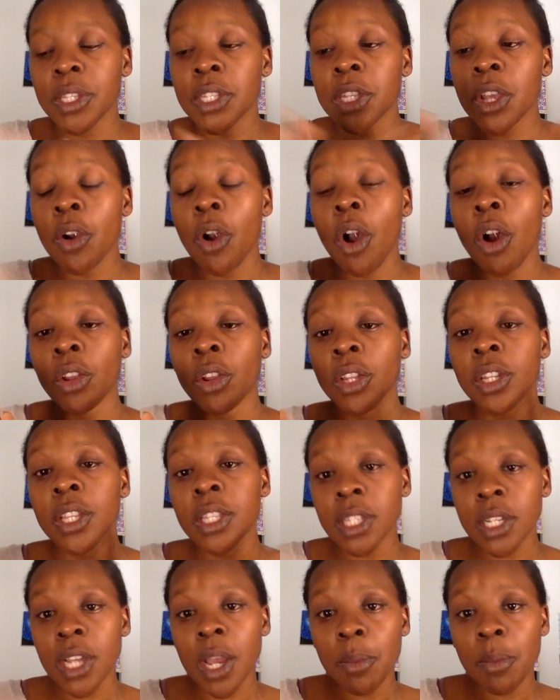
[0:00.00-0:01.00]
So I'll
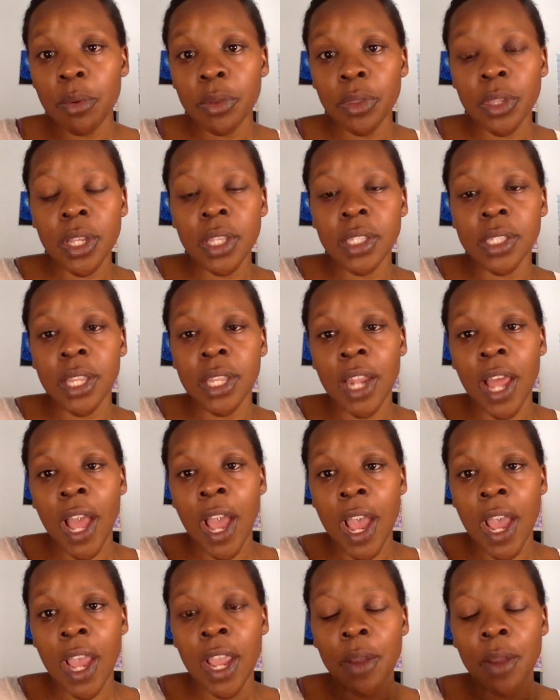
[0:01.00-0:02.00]
list a couple things that
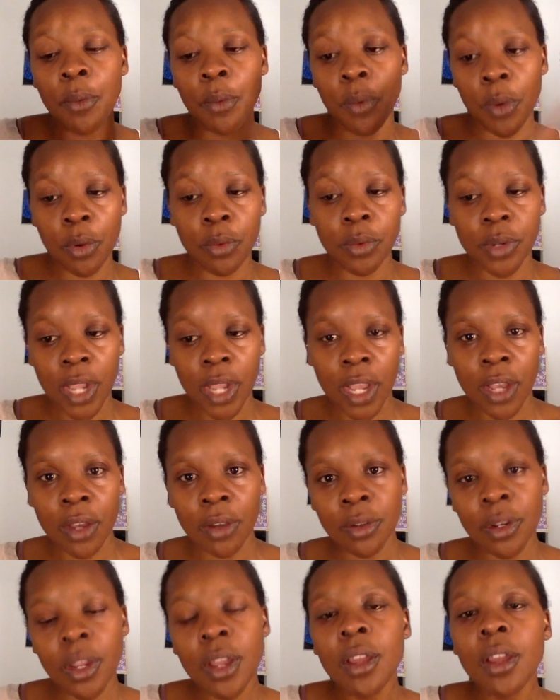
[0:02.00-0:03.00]
I wrote
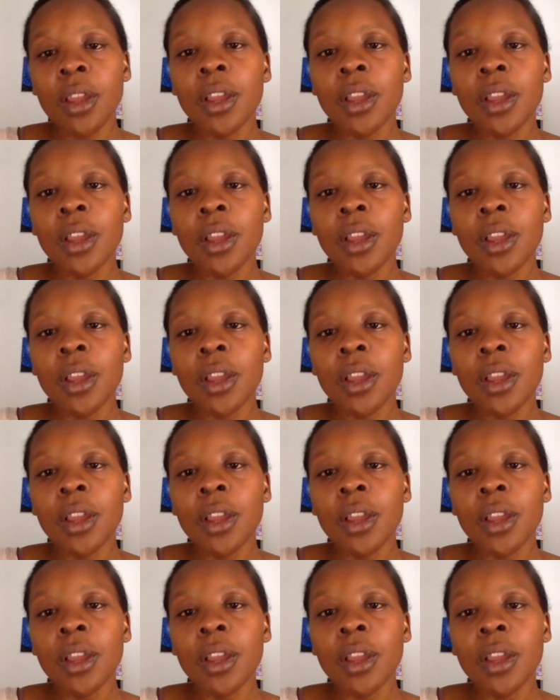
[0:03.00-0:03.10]
down,